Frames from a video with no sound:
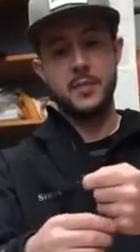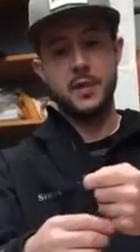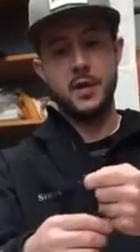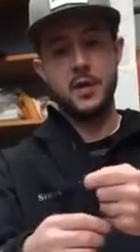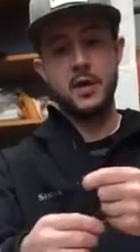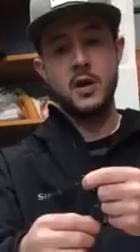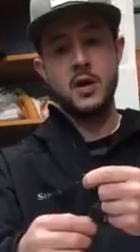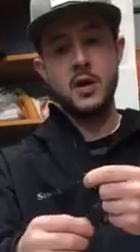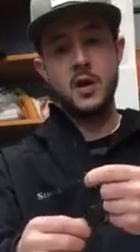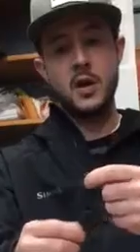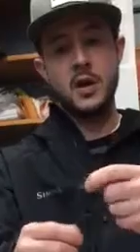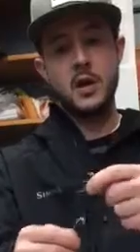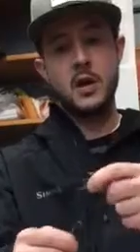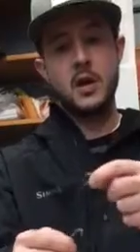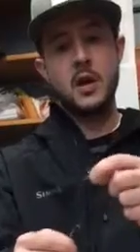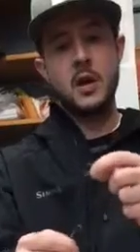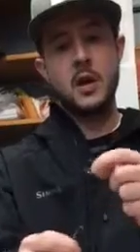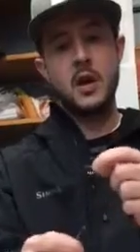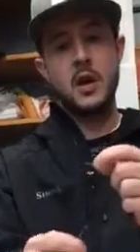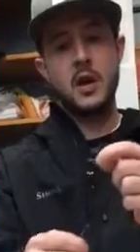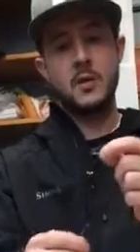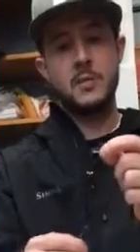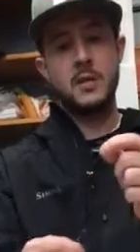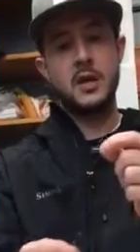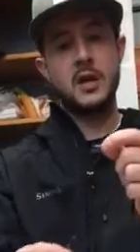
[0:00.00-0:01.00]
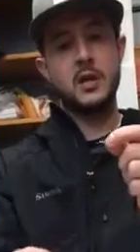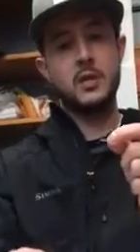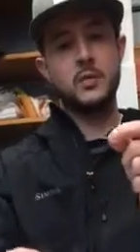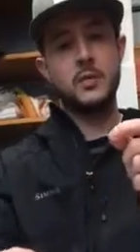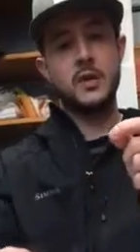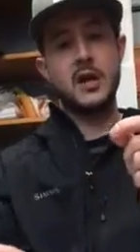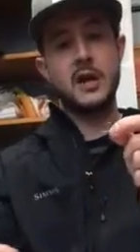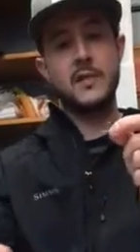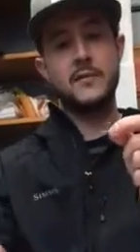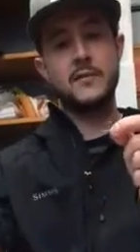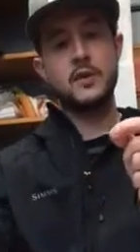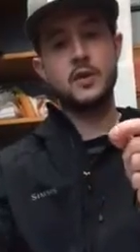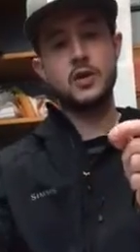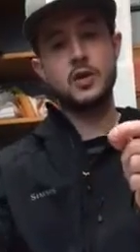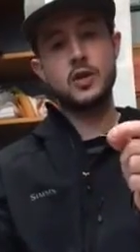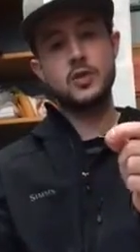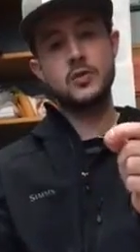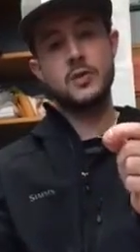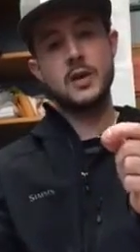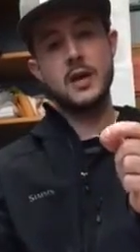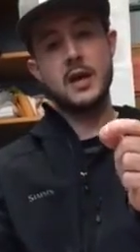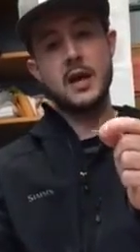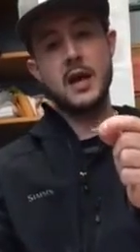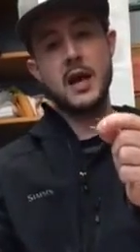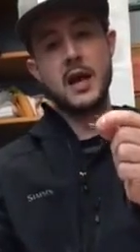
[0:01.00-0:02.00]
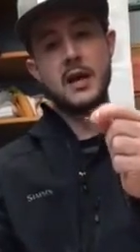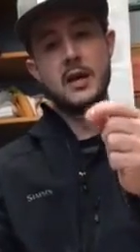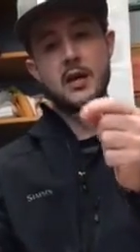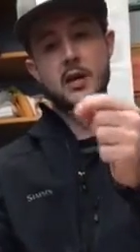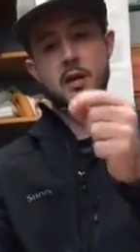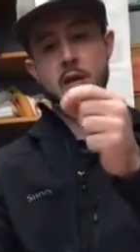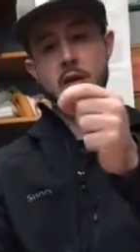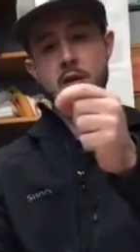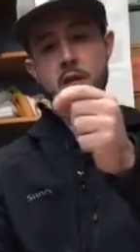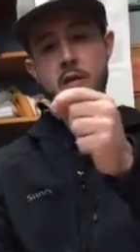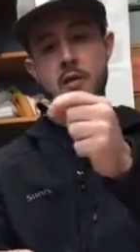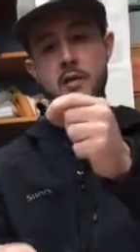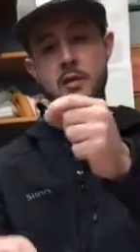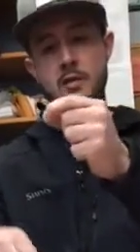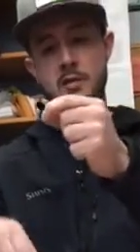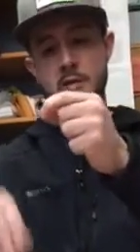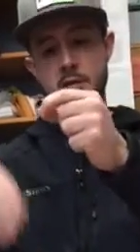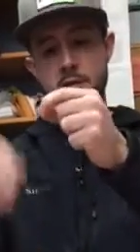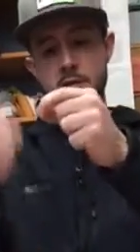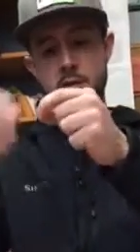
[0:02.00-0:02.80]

But here we have our straight-eyed hook,